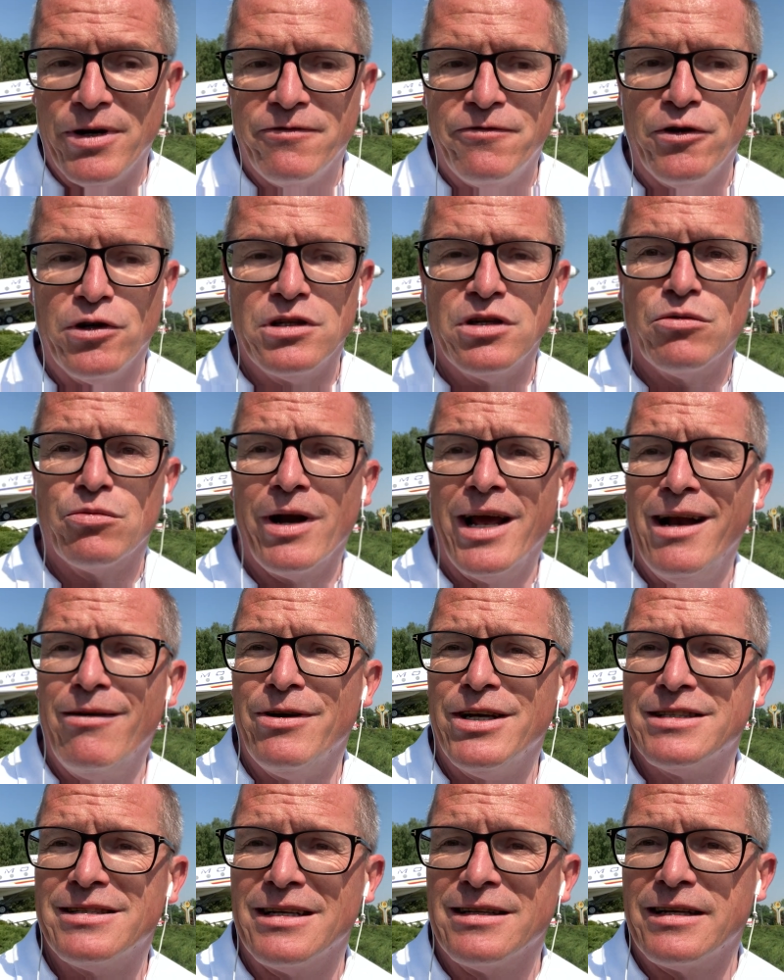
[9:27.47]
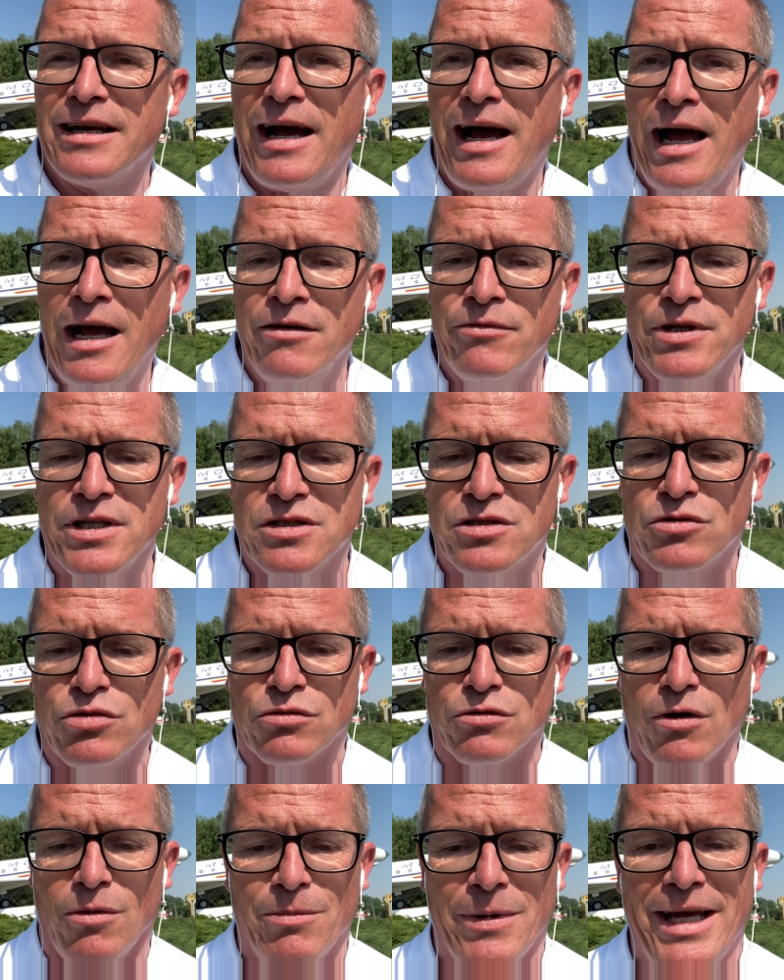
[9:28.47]
for the railways and the highways to
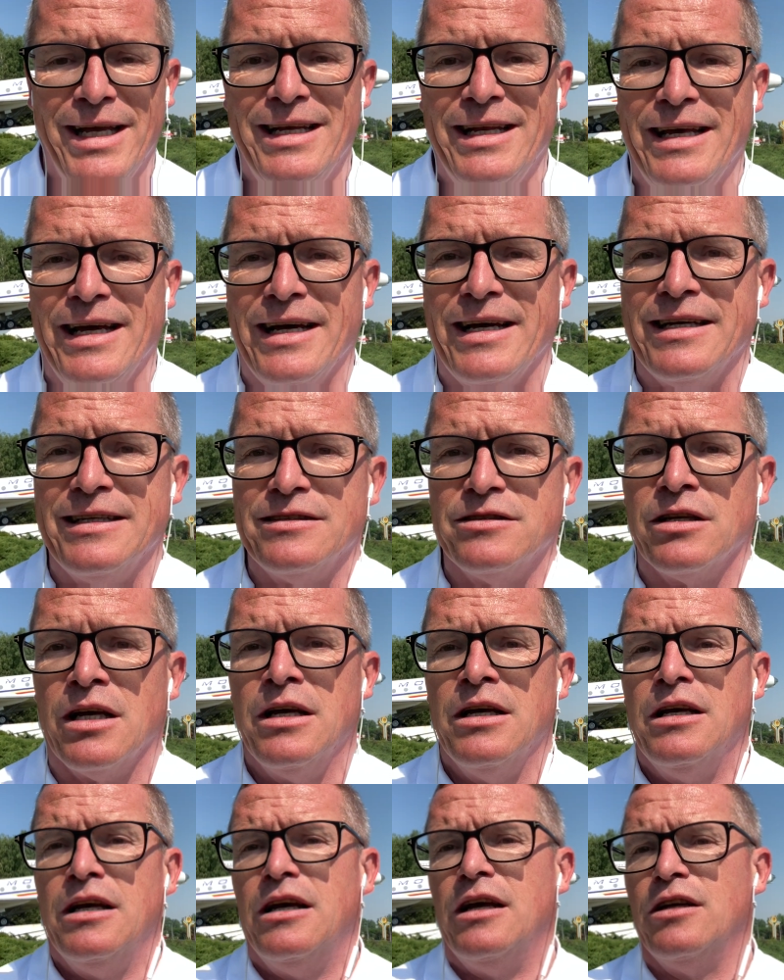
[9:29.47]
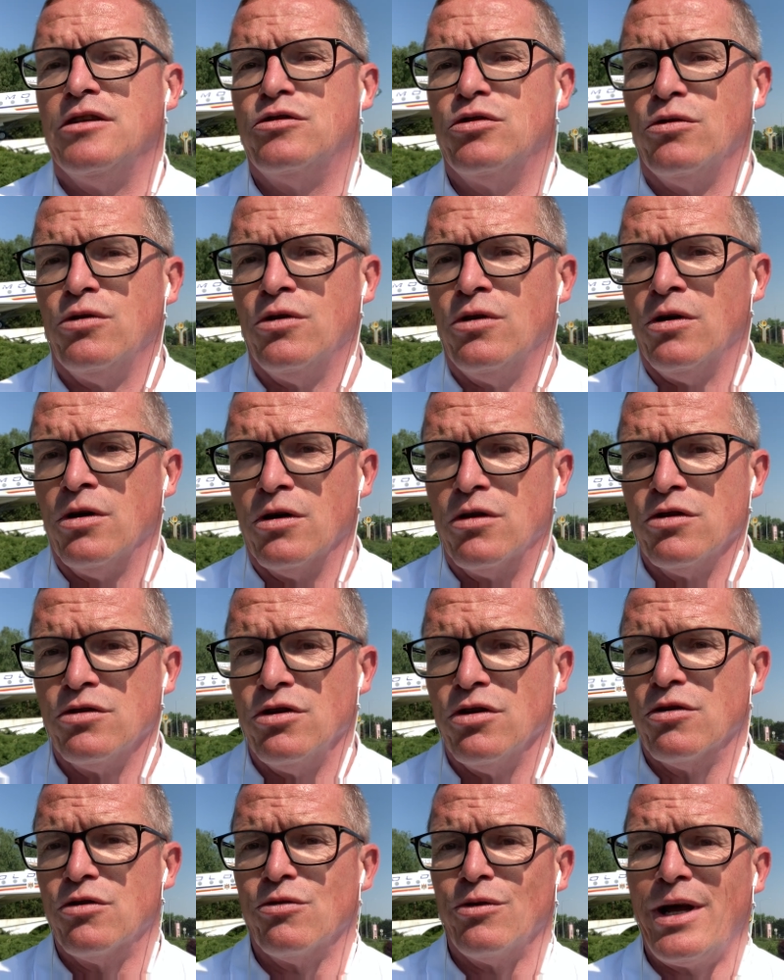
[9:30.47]
Romania and to
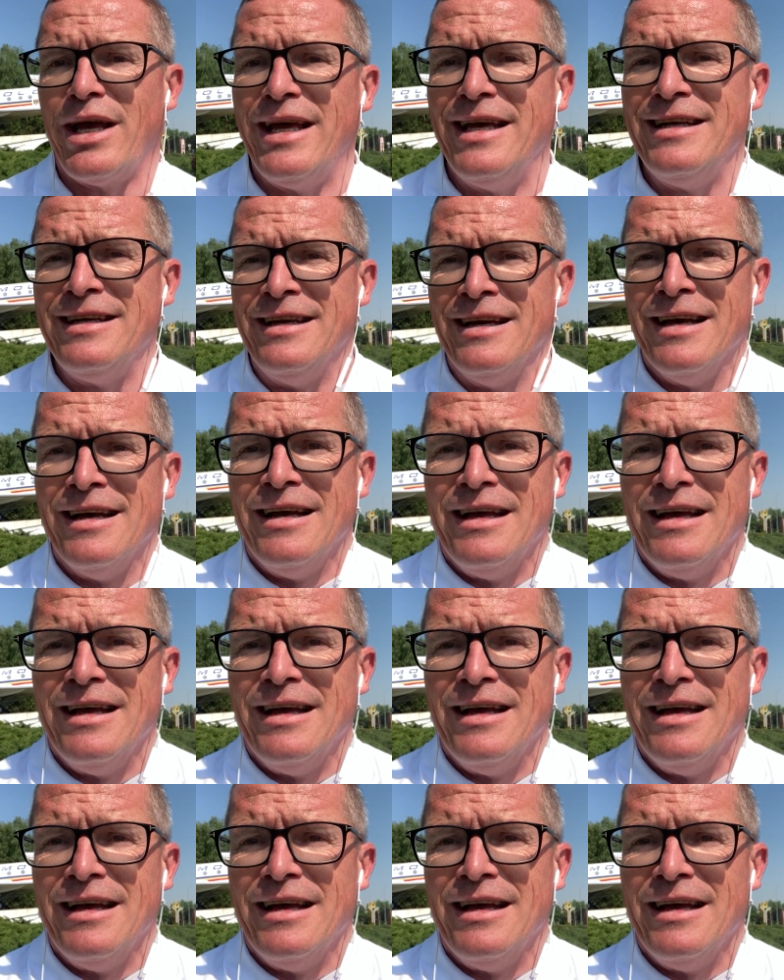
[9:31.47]
Ukraine.